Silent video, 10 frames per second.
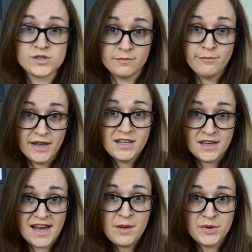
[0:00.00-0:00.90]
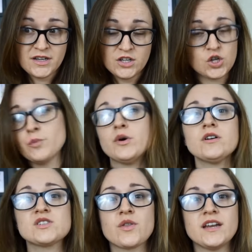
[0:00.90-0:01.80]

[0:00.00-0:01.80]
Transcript: to make it happen in your book so